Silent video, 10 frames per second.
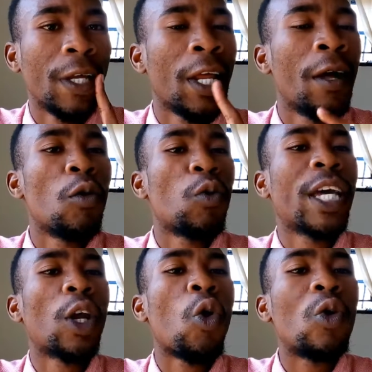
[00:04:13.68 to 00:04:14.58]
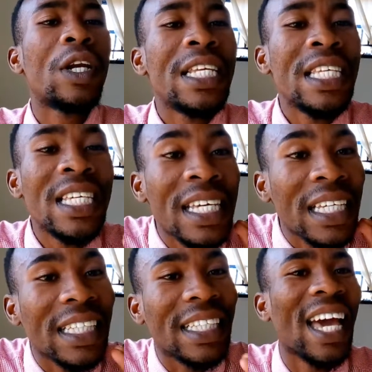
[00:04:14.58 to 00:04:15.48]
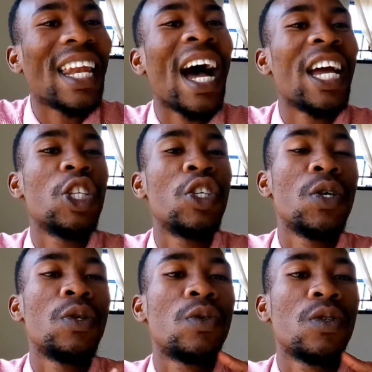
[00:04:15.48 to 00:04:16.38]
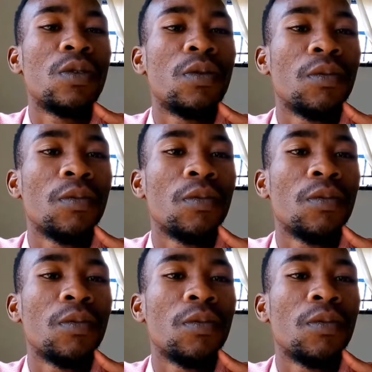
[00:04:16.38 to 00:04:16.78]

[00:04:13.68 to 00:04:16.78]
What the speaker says: that we can only get ideas.